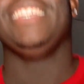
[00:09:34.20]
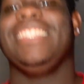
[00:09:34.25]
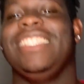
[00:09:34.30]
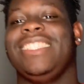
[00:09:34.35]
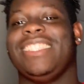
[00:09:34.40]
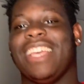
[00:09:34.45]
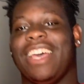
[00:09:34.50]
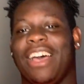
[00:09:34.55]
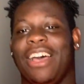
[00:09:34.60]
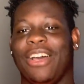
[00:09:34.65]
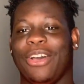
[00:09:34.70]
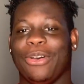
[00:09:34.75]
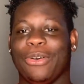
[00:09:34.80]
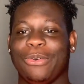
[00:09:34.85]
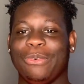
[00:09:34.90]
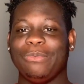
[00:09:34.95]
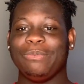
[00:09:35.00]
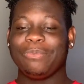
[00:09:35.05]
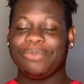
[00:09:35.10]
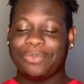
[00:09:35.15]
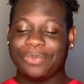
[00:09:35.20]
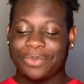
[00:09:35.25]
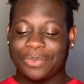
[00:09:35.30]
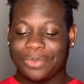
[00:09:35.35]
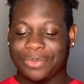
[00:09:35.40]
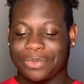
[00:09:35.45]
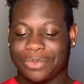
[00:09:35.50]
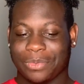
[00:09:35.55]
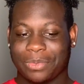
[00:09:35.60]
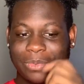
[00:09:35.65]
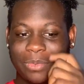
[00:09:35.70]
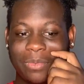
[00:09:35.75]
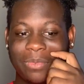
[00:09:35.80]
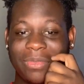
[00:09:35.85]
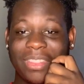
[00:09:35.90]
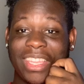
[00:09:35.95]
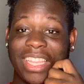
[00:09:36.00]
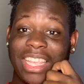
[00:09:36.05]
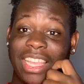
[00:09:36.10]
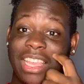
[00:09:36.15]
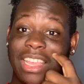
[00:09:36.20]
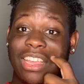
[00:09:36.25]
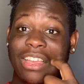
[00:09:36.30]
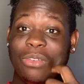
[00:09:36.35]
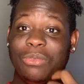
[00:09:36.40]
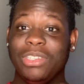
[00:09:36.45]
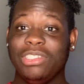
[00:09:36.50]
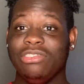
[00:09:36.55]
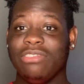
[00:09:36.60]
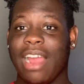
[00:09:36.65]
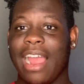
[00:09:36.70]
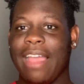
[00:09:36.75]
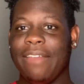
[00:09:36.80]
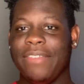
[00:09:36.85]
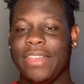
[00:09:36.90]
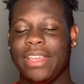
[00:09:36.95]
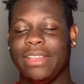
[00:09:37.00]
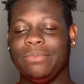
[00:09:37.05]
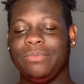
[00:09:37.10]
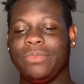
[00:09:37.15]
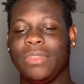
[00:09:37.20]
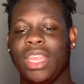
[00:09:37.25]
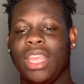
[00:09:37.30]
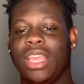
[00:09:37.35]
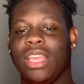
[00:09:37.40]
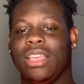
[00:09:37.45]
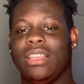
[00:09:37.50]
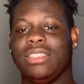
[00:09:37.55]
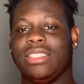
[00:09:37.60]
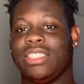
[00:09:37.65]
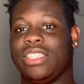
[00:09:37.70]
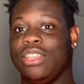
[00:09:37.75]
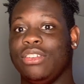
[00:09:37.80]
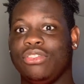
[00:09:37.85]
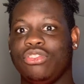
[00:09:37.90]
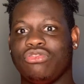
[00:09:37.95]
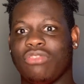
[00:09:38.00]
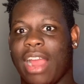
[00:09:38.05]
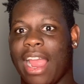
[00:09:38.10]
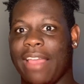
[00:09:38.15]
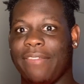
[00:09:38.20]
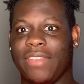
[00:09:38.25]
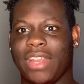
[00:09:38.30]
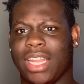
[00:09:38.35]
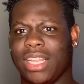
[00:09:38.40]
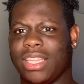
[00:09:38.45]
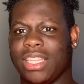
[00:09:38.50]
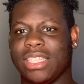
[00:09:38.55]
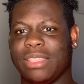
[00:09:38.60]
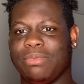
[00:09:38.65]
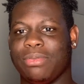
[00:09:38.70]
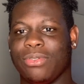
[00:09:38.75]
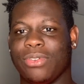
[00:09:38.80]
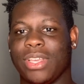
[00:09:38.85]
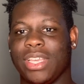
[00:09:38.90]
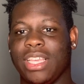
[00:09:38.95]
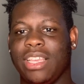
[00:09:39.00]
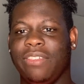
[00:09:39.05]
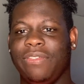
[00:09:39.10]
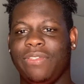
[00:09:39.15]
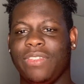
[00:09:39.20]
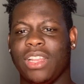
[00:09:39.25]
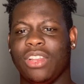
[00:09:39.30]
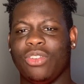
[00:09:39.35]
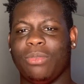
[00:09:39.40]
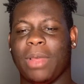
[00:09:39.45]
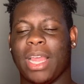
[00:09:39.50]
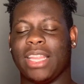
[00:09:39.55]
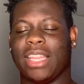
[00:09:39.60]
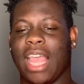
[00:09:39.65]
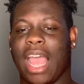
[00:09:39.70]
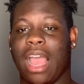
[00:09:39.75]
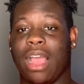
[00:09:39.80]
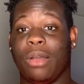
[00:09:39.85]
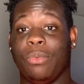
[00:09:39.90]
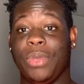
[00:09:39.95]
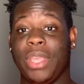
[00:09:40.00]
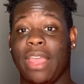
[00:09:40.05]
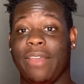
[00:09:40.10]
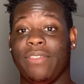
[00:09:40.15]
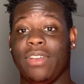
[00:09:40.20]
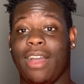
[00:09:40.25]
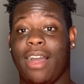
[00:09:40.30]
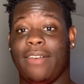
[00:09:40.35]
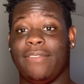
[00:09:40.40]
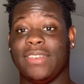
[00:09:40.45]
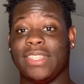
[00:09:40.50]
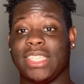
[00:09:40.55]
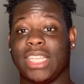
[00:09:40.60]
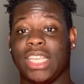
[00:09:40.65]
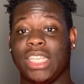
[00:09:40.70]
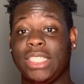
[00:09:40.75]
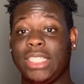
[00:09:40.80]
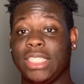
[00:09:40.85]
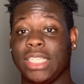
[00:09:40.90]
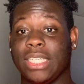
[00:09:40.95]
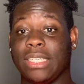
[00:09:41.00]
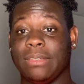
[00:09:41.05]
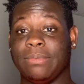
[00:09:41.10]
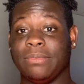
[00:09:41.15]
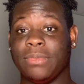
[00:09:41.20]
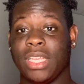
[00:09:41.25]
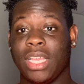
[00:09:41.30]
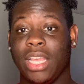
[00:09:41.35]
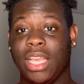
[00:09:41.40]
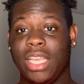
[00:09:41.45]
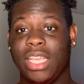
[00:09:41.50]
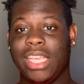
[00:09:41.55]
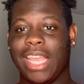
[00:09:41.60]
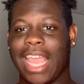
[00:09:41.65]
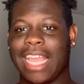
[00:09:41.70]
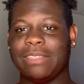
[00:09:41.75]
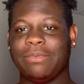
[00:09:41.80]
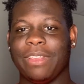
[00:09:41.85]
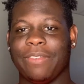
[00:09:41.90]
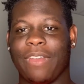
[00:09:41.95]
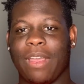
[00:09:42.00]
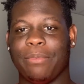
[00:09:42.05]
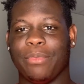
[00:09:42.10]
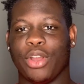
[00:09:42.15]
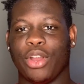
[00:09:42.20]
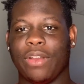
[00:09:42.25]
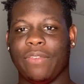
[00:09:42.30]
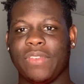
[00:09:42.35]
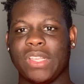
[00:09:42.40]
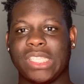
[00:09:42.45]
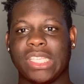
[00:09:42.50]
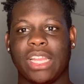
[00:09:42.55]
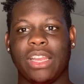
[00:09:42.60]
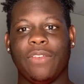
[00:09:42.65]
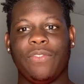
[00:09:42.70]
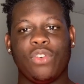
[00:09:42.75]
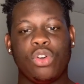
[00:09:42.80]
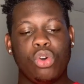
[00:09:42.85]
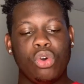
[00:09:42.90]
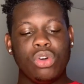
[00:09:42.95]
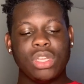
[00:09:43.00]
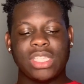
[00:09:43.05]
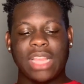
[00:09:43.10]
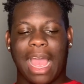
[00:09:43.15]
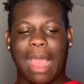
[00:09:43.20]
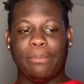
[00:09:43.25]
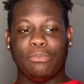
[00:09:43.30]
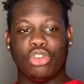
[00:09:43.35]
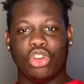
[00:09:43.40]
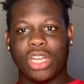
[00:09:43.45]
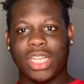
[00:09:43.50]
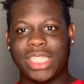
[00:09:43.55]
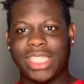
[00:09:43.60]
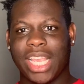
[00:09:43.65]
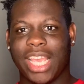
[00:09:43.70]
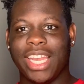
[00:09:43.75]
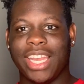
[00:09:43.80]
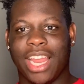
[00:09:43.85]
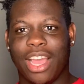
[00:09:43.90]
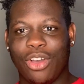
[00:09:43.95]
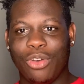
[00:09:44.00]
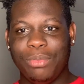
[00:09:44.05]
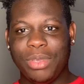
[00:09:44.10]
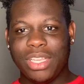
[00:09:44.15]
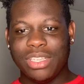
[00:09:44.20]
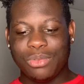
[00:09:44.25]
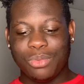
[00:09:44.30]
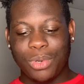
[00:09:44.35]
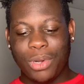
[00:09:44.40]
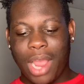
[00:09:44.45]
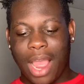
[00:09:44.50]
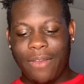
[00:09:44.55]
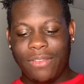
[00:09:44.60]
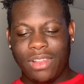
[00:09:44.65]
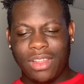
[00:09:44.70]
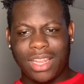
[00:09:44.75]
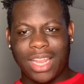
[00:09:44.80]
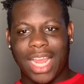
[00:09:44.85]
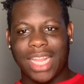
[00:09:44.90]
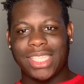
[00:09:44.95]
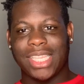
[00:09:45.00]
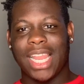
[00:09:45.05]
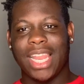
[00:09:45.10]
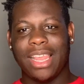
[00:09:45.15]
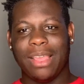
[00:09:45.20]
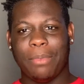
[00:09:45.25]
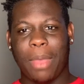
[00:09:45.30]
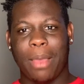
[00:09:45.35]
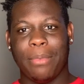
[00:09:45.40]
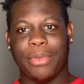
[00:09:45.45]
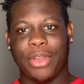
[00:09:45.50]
so we driving, still driving at this point. He's feeling on my thigh. We having conversation. He asked me if I'm nervous, and of course I'm gonna say no, because what do I look like telling him I'm